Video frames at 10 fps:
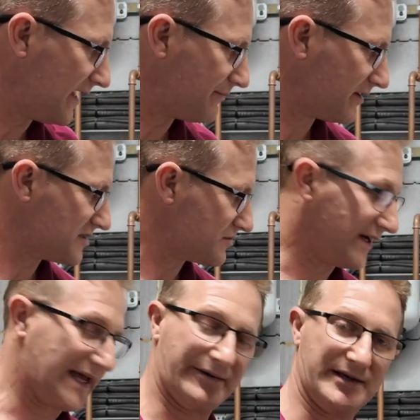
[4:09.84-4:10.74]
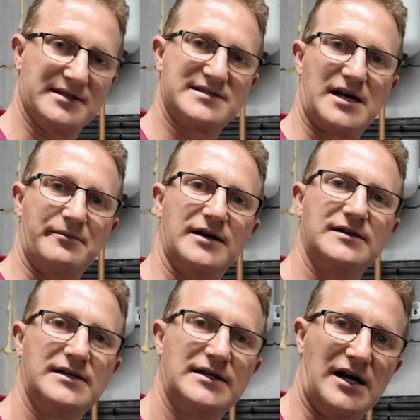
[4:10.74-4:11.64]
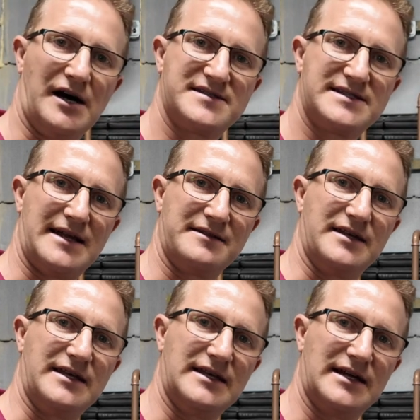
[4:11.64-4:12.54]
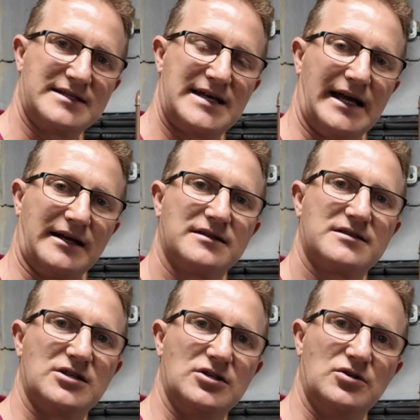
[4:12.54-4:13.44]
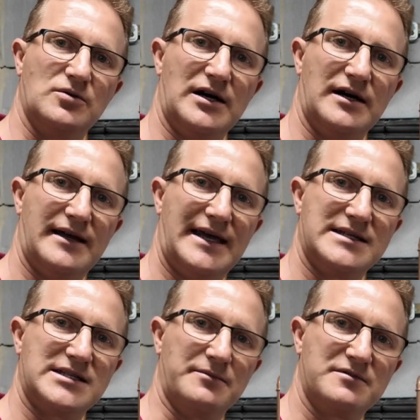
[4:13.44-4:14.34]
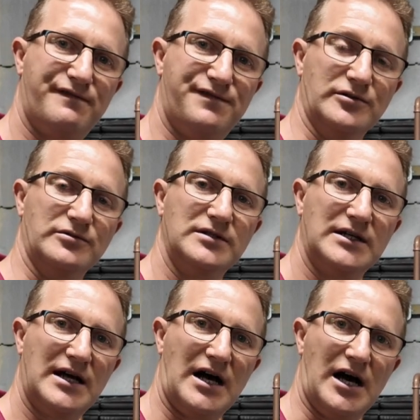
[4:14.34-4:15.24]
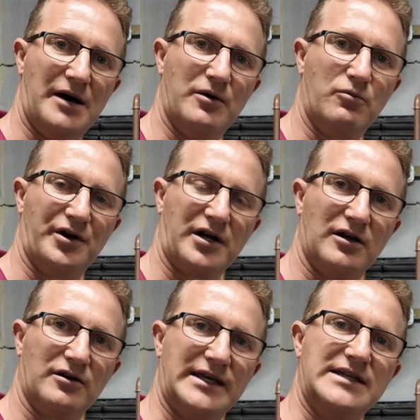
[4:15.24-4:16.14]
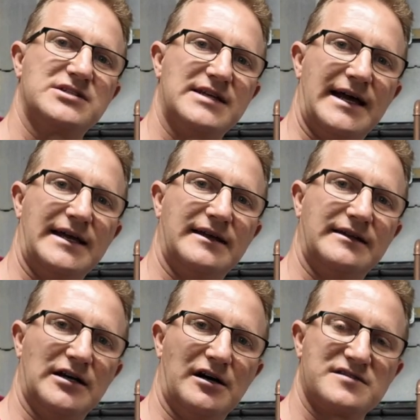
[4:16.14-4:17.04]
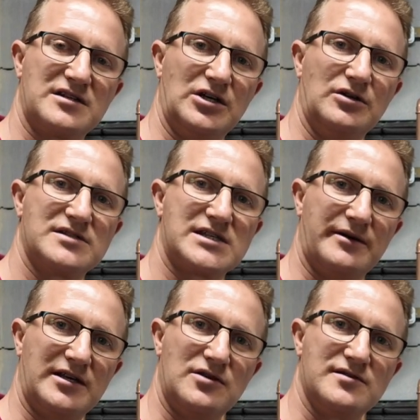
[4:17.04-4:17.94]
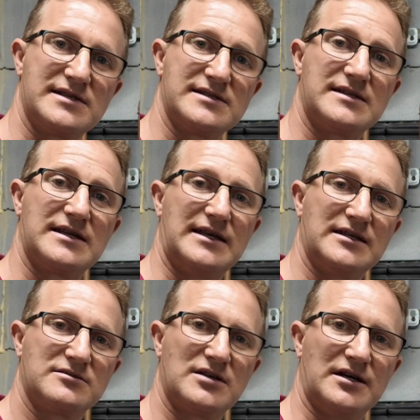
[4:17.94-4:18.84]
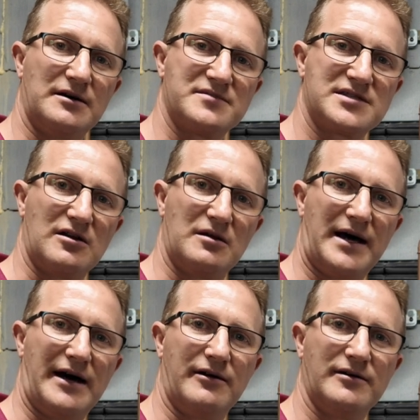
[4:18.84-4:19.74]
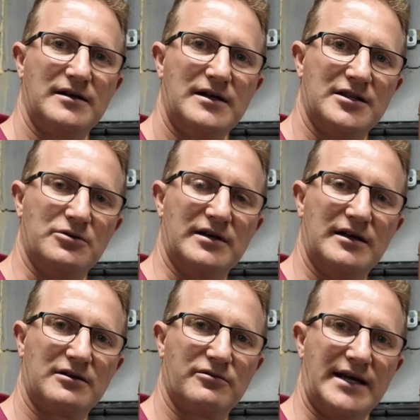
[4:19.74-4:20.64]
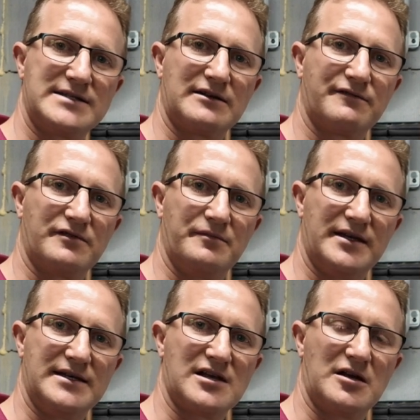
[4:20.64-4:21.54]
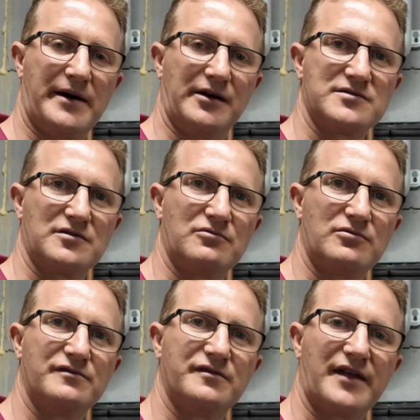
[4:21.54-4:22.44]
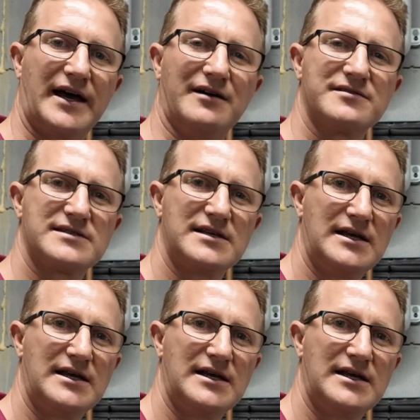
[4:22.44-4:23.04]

because we're now in the summer, I've set the tank to heat up full at 1 o'clock each day in the afternoon, so it uses the solar power that we're creating from the solar panels on the roof of the house.